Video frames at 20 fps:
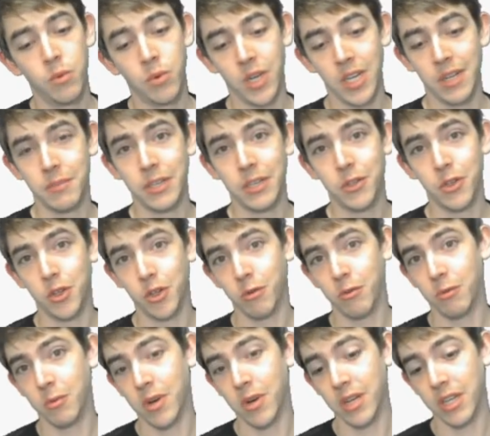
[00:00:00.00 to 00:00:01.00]
we're gonna make
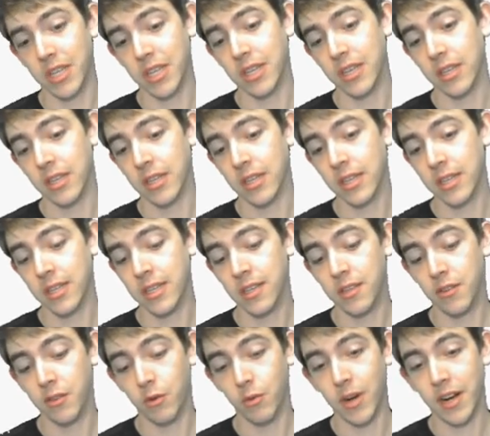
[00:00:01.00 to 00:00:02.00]
sure we're running
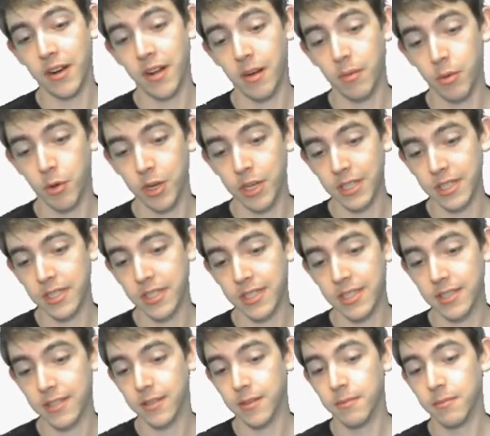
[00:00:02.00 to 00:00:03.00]
the right operating
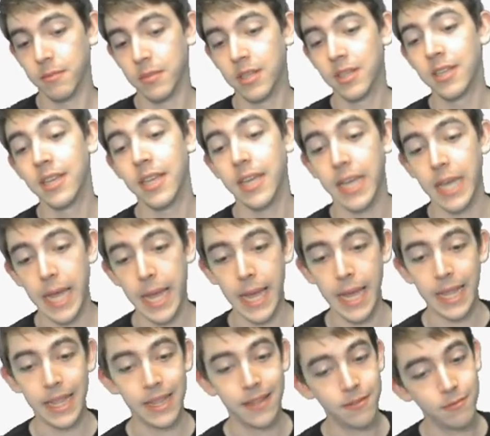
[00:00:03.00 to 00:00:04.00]
system.
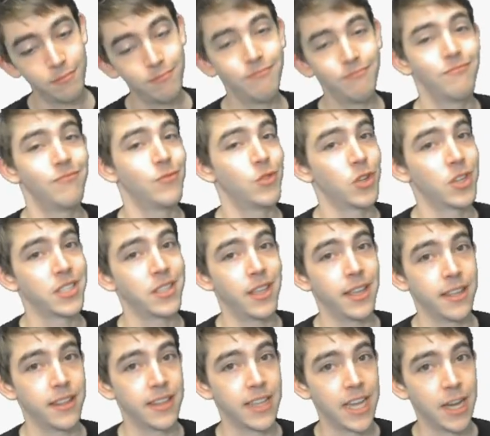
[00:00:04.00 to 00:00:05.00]
And just
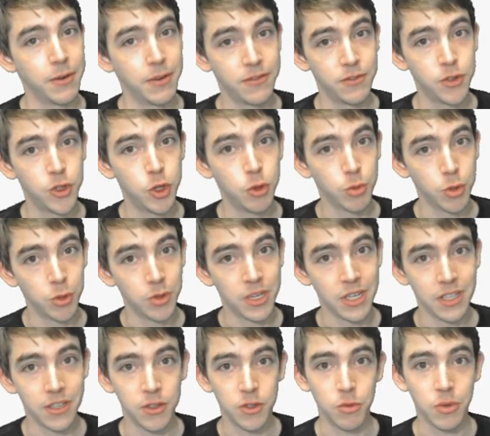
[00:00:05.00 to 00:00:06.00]
like that, we've
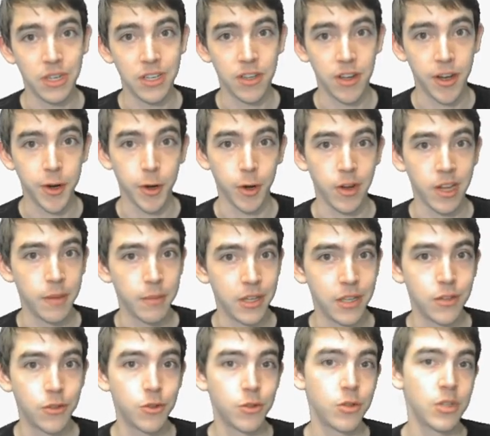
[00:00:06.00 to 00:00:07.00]
chrooted into a Docker
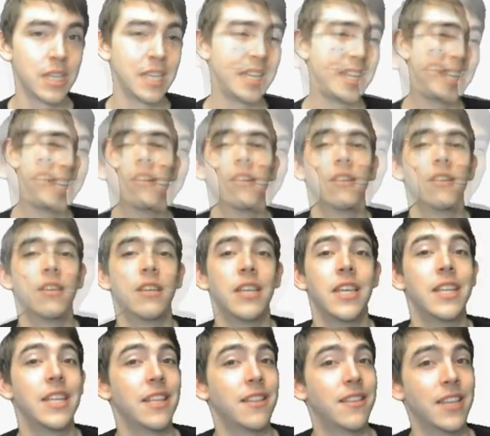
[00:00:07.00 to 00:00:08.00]
image.
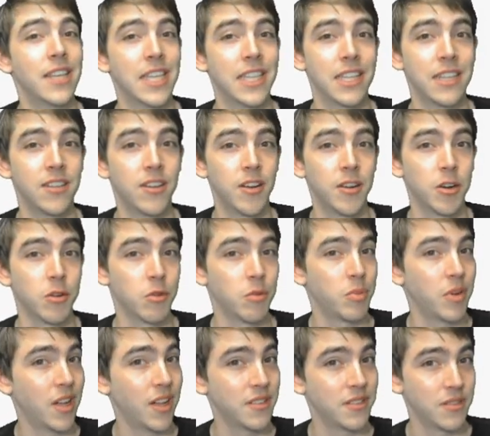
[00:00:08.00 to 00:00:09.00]
Anything in the Docker
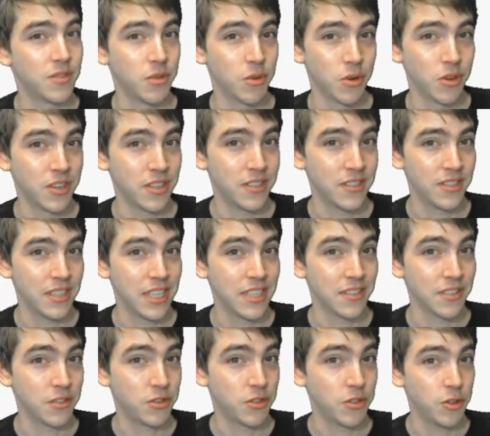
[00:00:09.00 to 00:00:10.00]
repositories
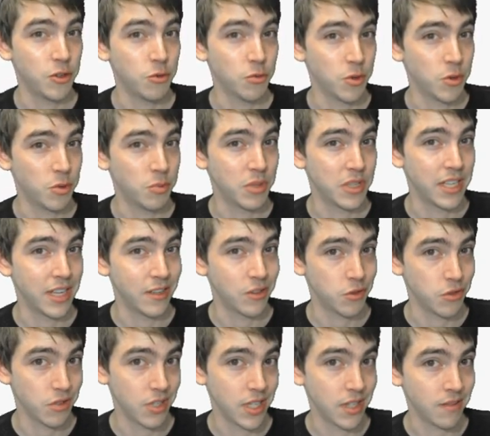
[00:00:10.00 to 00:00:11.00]
is a chroot,
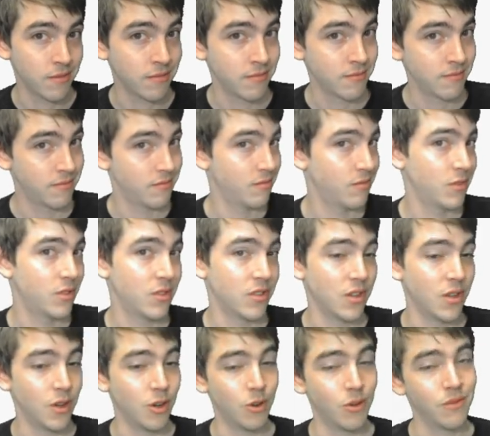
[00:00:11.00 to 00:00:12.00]
potentially.
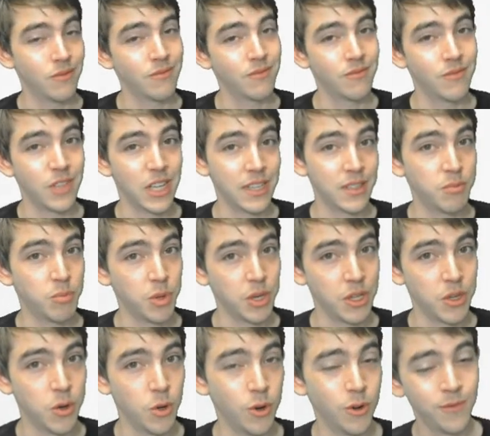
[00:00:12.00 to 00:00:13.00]
So that's
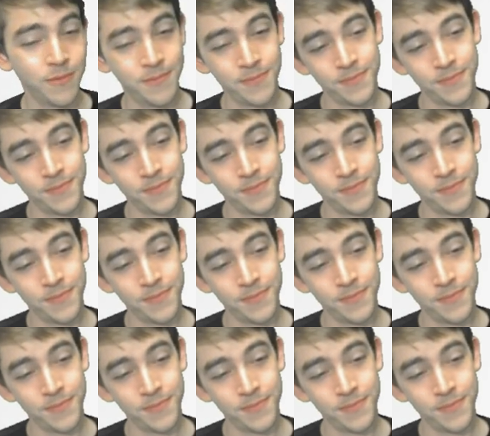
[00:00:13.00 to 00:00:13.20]
pretty cool.